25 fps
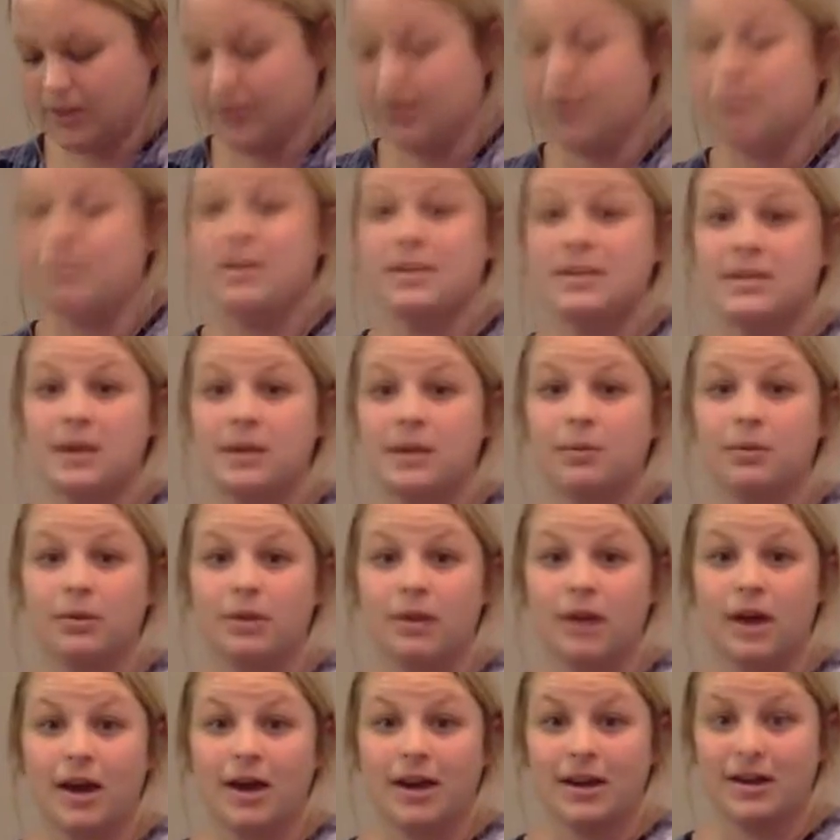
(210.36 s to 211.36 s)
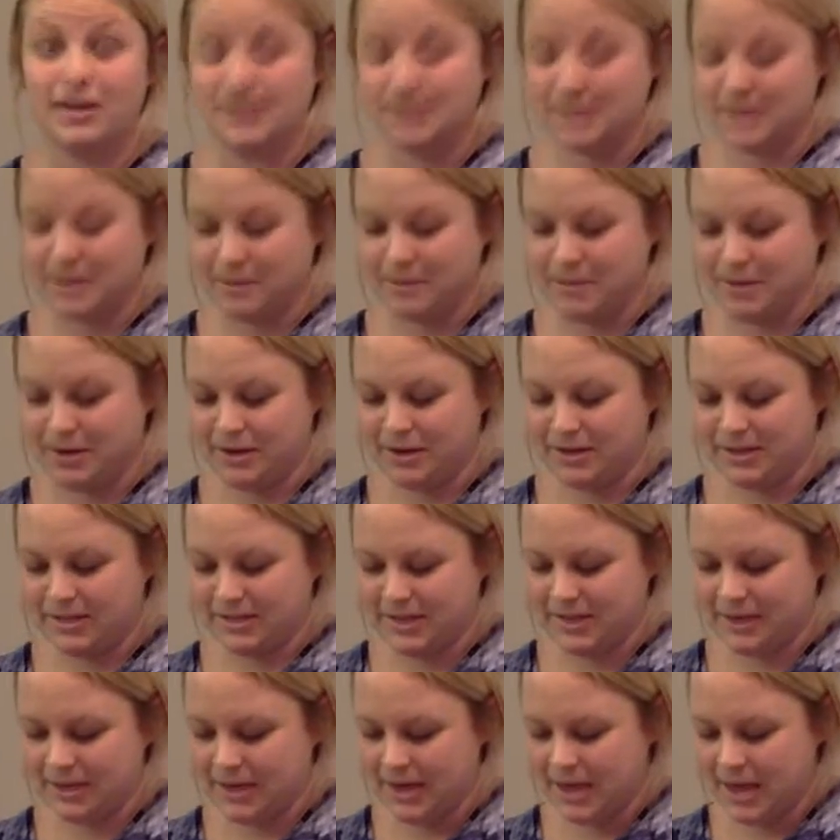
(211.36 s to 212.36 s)
let me double knot it. It's coming out
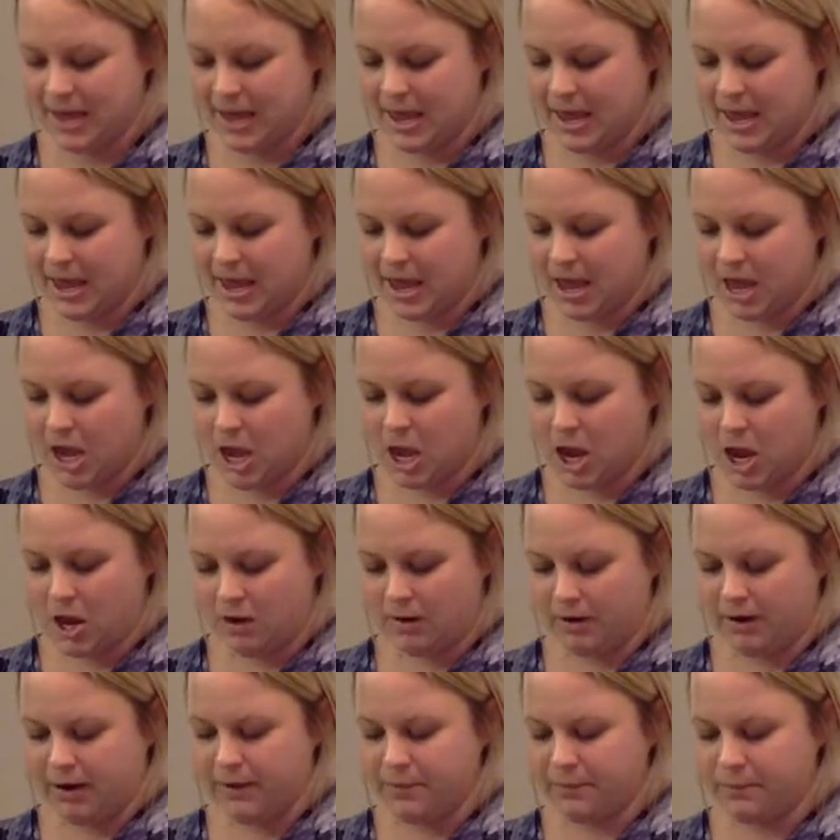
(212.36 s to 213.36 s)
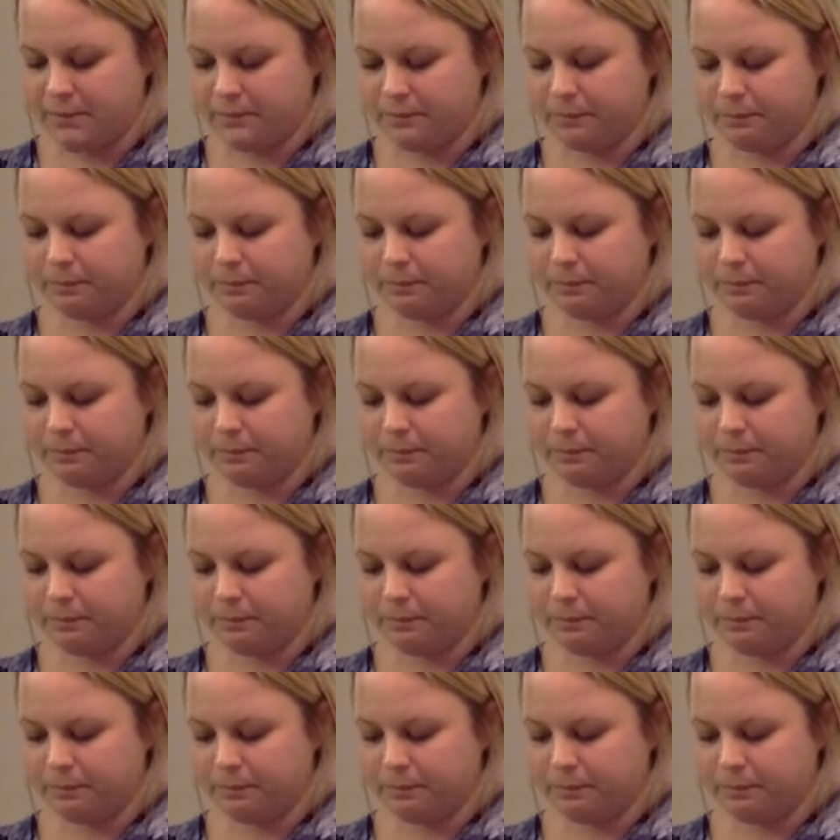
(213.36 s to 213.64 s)
there. All right.